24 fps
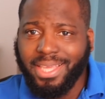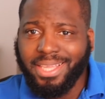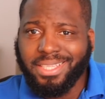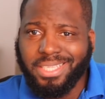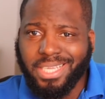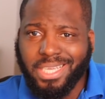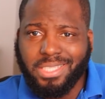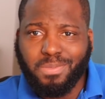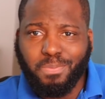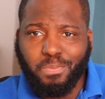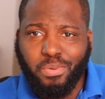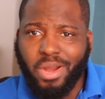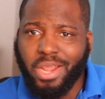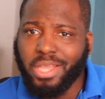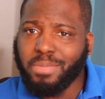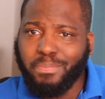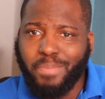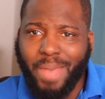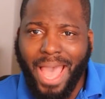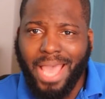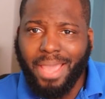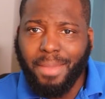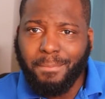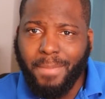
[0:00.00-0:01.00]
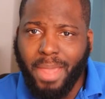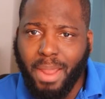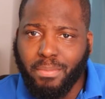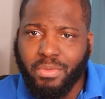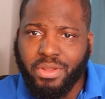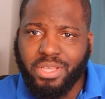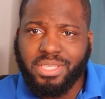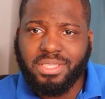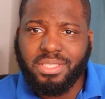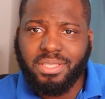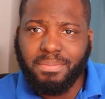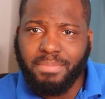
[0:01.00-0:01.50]
this brings back
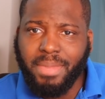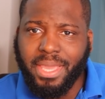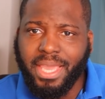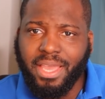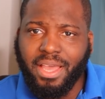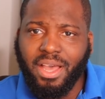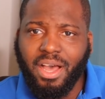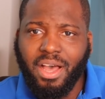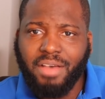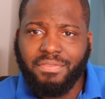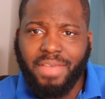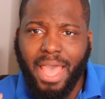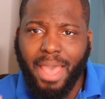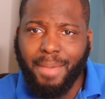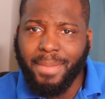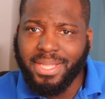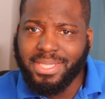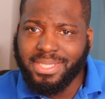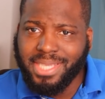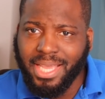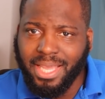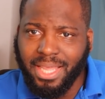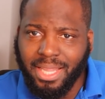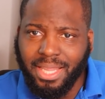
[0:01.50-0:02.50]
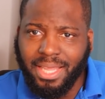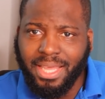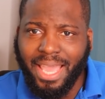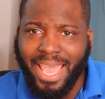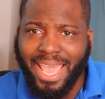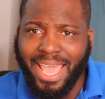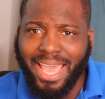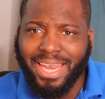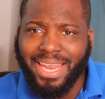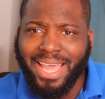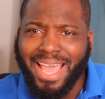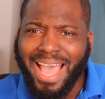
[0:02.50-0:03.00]
memories to me of Emmett Till
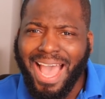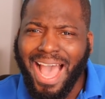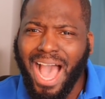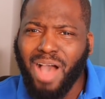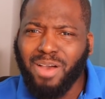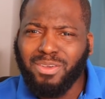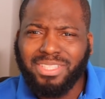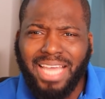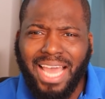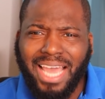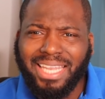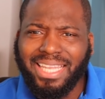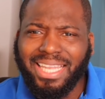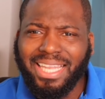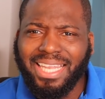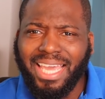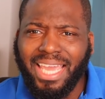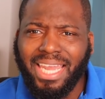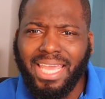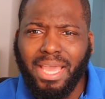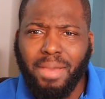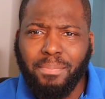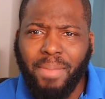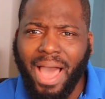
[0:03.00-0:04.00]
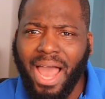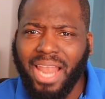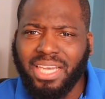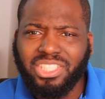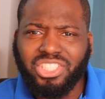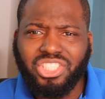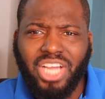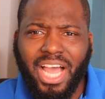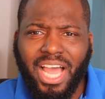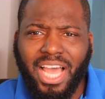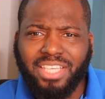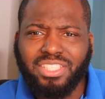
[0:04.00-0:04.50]
and how that lady
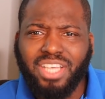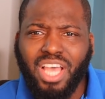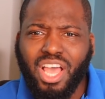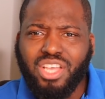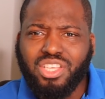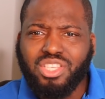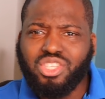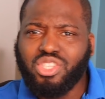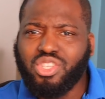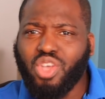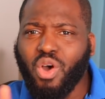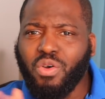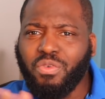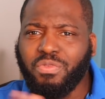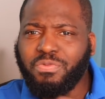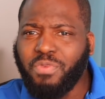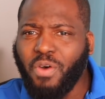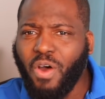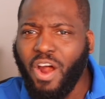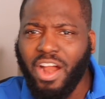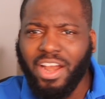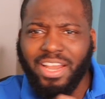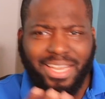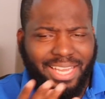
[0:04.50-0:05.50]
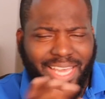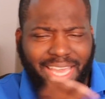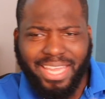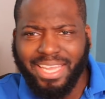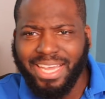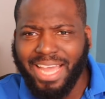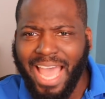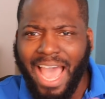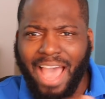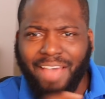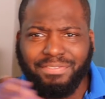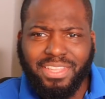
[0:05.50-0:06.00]
apologized so far
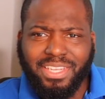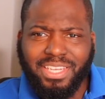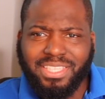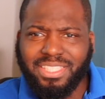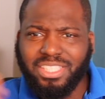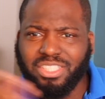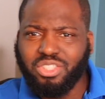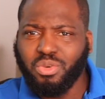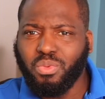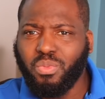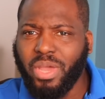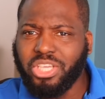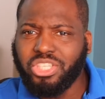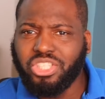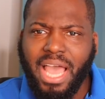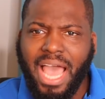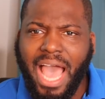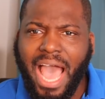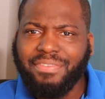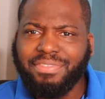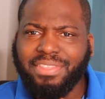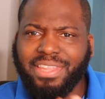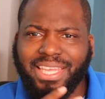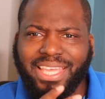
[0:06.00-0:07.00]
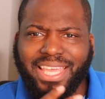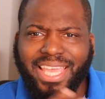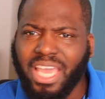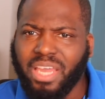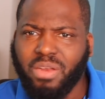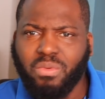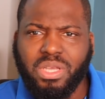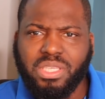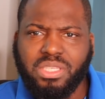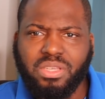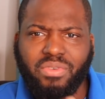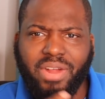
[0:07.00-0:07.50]
later after the situation, after the
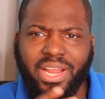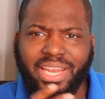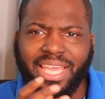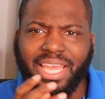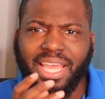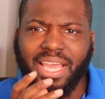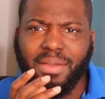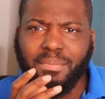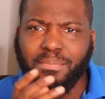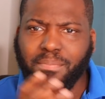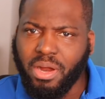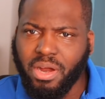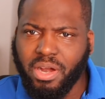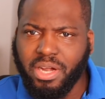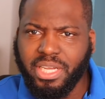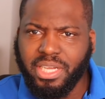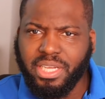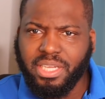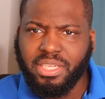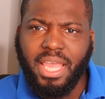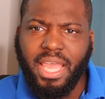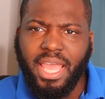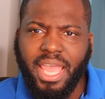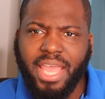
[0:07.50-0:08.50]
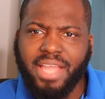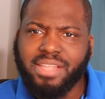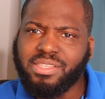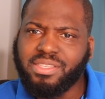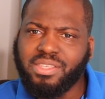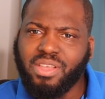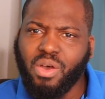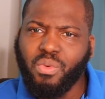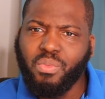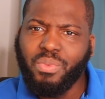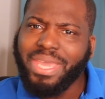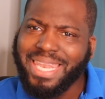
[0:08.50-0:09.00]
kid was already murdered. And
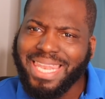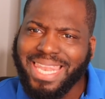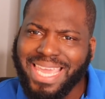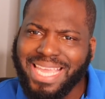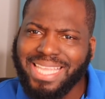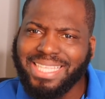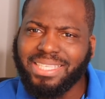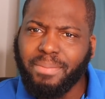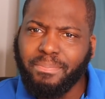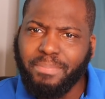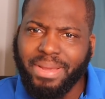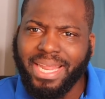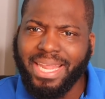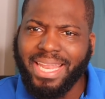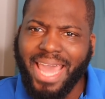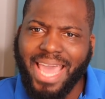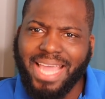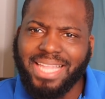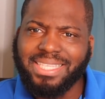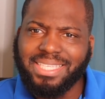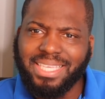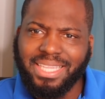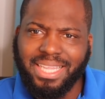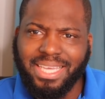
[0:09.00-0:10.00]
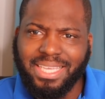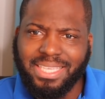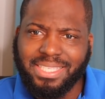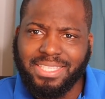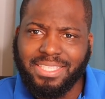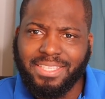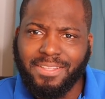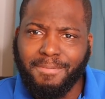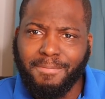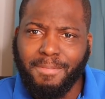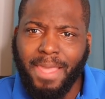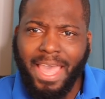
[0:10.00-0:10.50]
so we need to put an end to
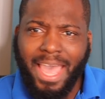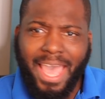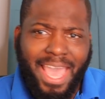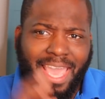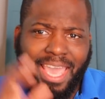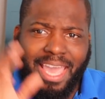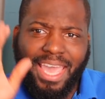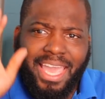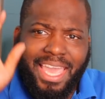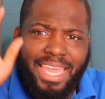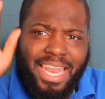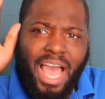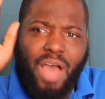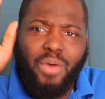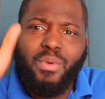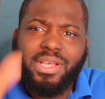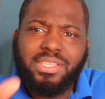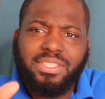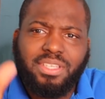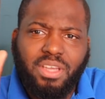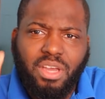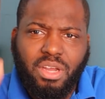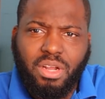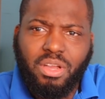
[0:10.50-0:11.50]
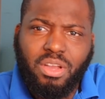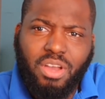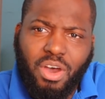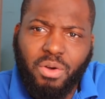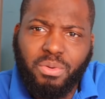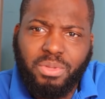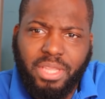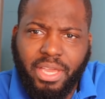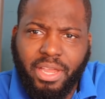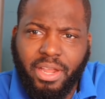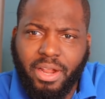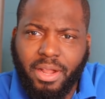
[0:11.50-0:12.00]
this. And I wasn't going to
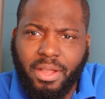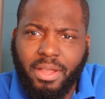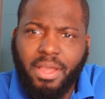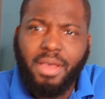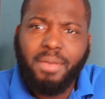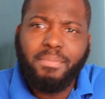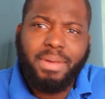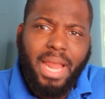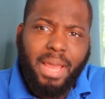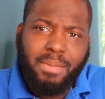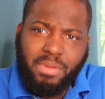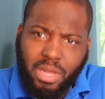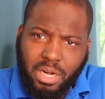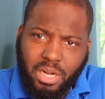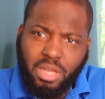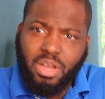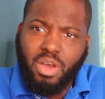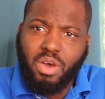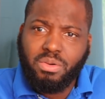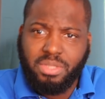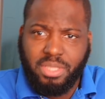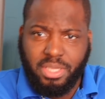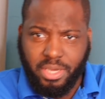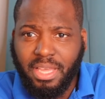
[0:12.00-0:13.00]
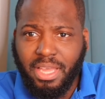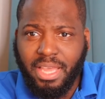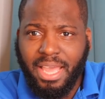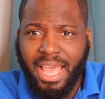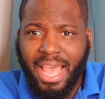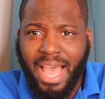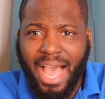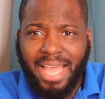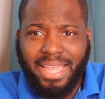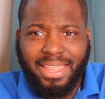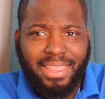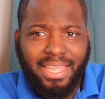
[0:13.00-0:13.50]
go there, but I'm going to go there.
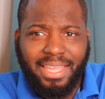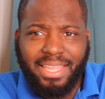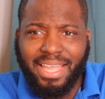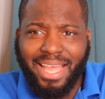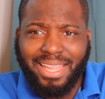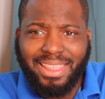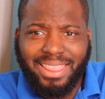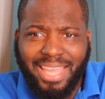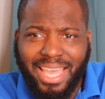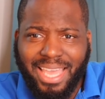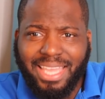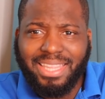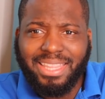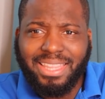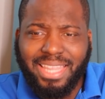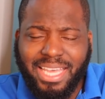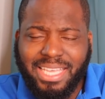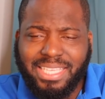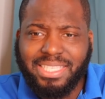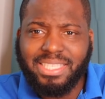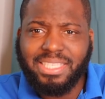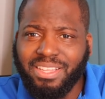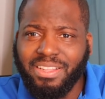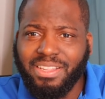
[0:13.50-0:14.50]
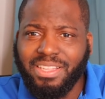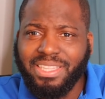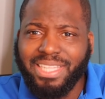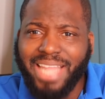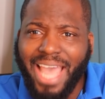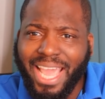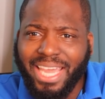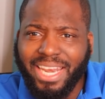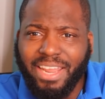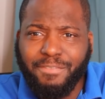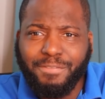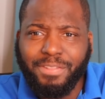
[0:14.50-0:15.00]
I think this
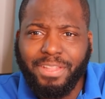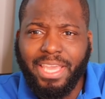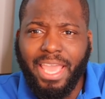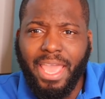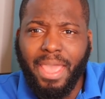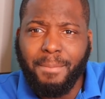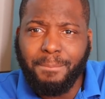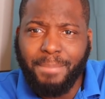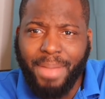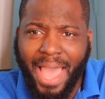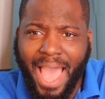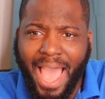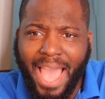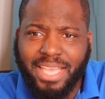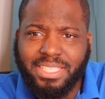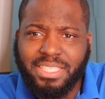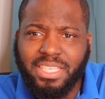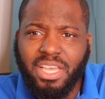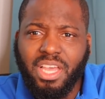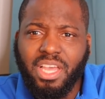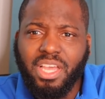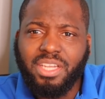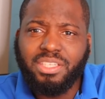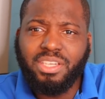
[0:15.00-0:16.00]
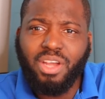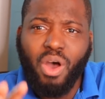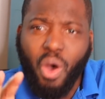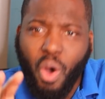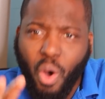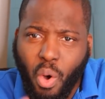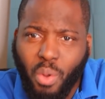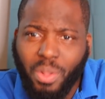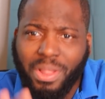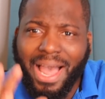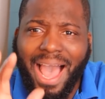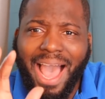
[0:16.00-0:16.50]
negatively impacts the
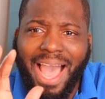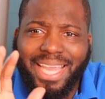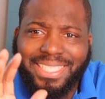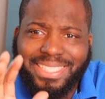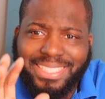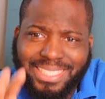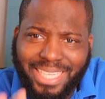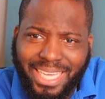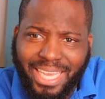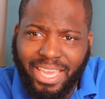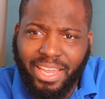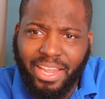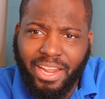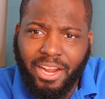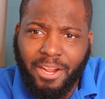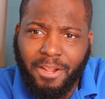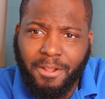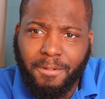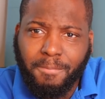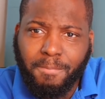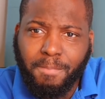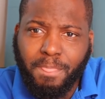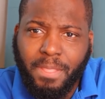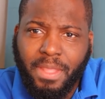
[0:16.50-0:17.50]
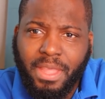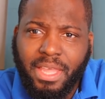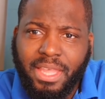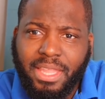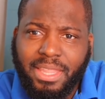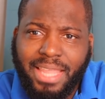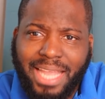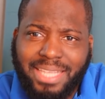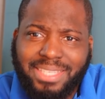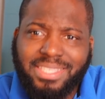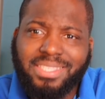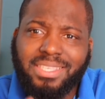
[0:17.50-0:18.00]
whole idea
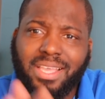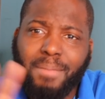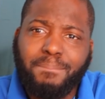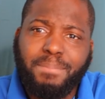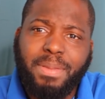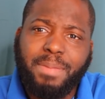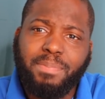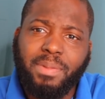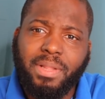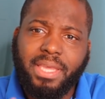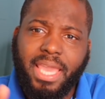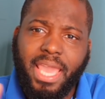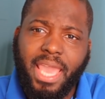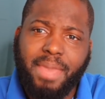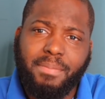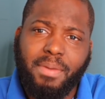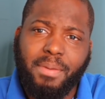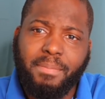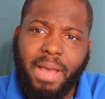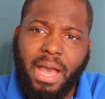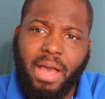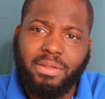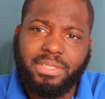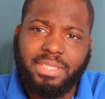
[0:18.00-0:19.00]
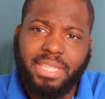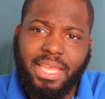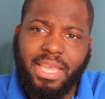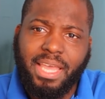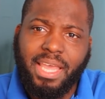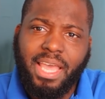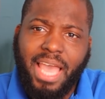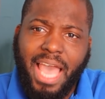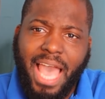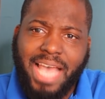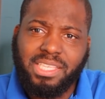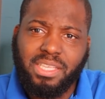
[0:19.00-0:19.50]
that some people came about
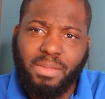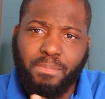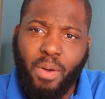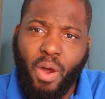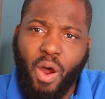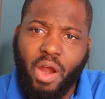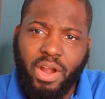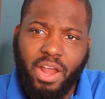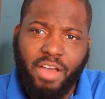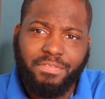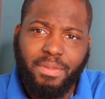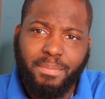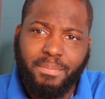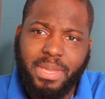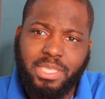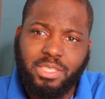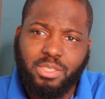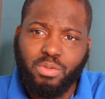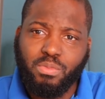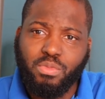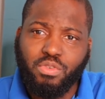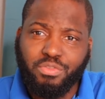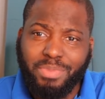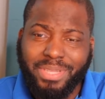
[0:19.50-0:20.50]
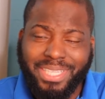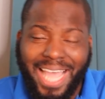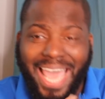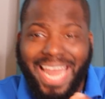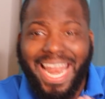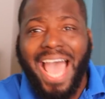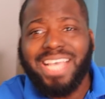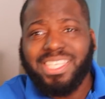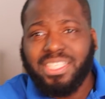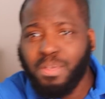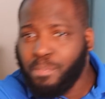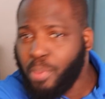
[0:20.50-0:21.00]
as a part of the Me Too movement.
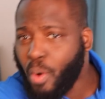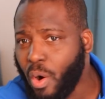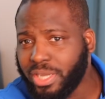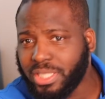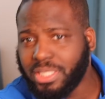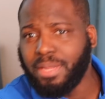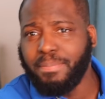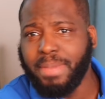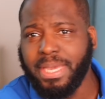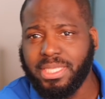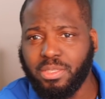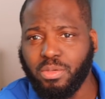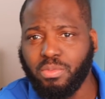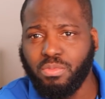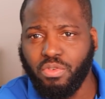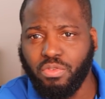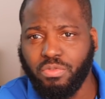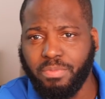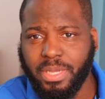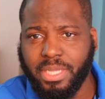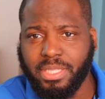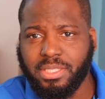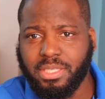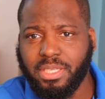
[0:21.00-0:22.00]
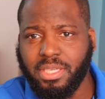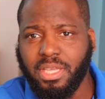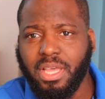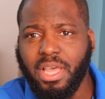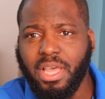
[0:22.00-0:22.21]
And I support the Me Too movement.